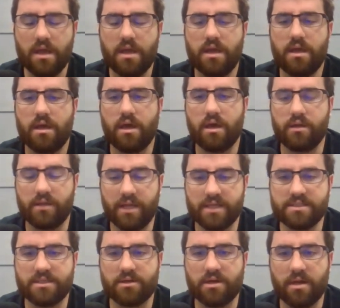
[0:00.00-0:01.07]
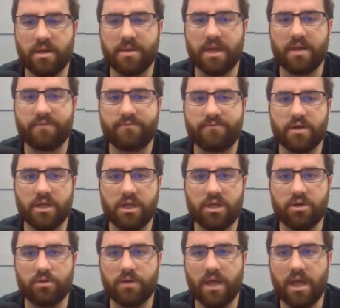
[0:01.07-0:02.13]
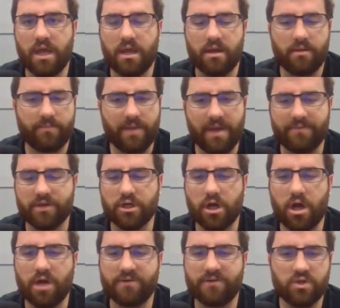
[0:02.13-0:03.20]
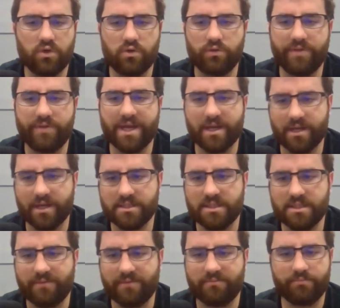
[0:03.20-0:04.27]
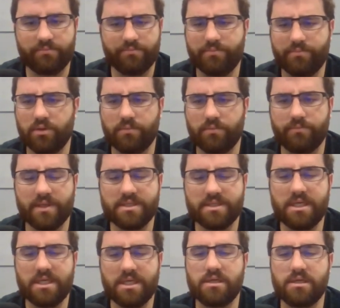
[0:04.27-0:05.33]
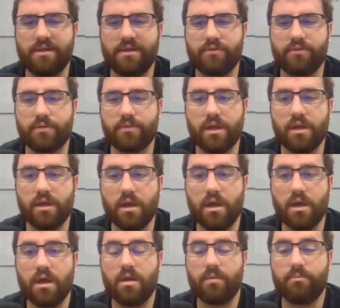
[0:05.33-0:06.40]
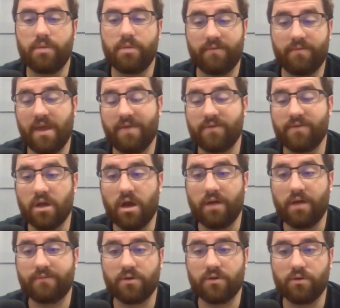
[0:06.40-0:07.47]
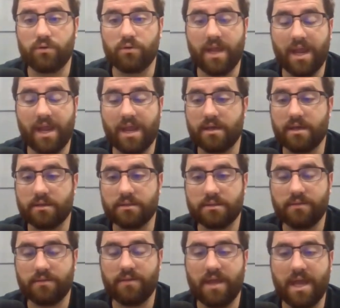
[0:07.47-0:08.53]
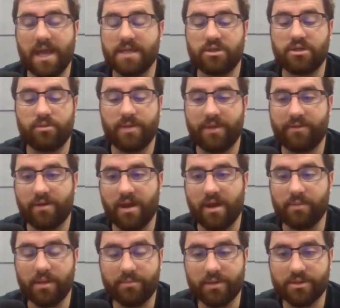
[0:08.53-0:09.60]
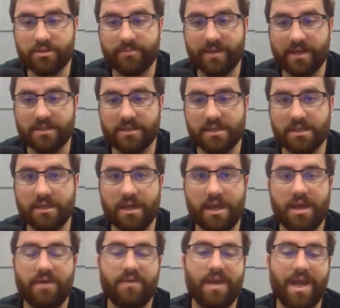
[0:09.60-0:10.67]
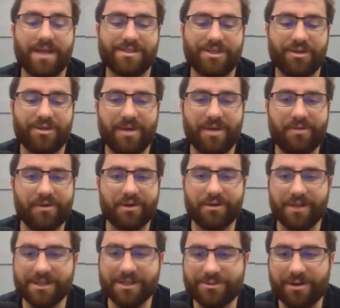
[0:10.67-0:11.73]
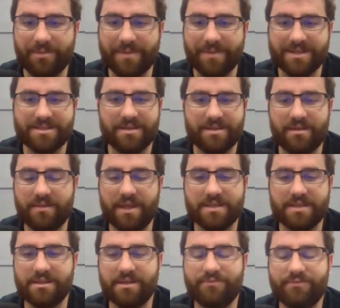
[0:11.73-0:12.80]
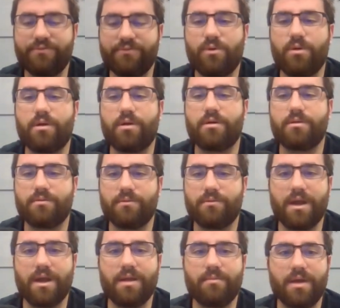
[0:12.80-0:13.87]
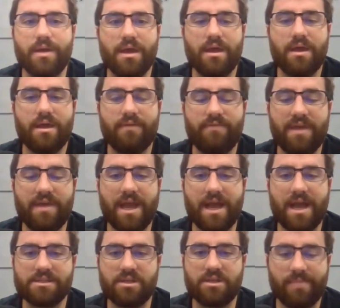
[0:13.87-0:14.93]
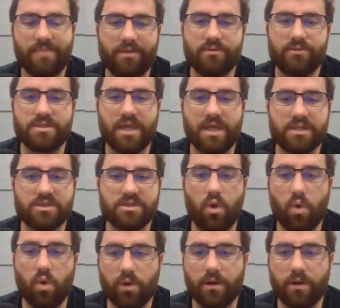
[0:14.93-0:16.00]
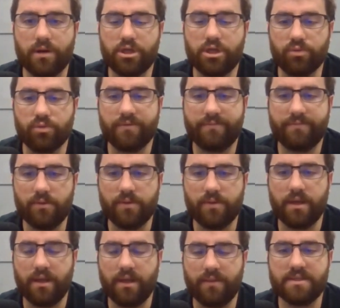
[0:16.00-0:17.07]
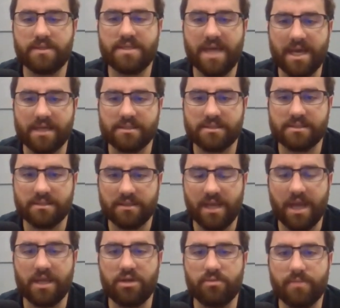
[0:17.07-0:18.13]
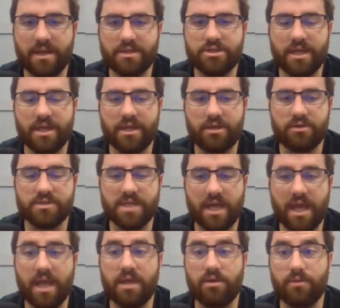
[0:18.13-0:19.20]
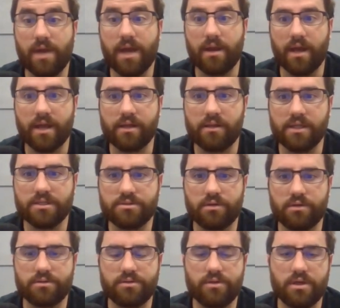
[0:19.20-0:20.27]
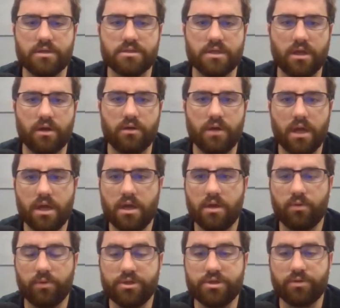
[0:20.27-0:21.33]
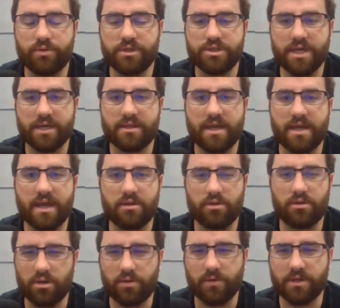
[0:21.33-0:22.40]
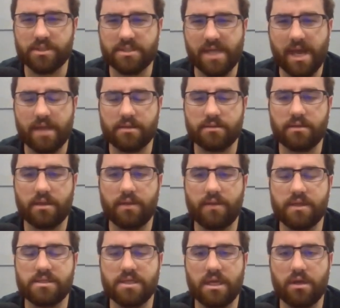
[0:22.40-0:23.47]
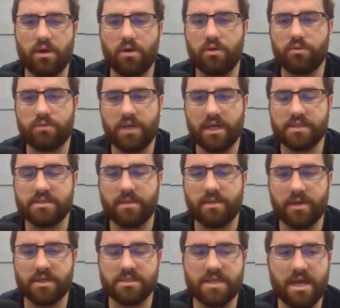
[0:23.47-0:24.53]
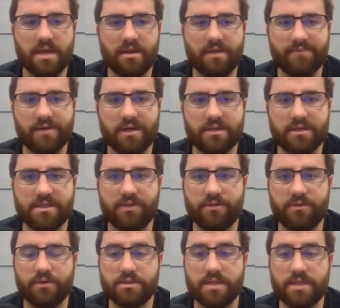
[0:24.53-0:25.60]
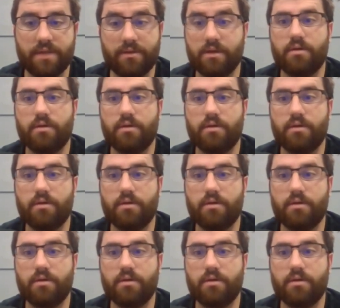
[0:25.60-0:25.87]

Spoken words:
unless they're coming in for an acute, hey, I have a cough, cold, that kind of stuff. Boom, it's easily a level 3. But if they have a cough, cold, and they ask you about their high blood pressure medicine, they ask you about their cholesterol medicine, then that's a level 4, right? If they ask you about those things, or you review it in the tests and you mention it and you say, hey, you had high cholesterol 2 years ago, we should recheck that. Are you on a statin? And they say, oh, yes, I'm on a statin. I forgot to tell the nurse that. Then great,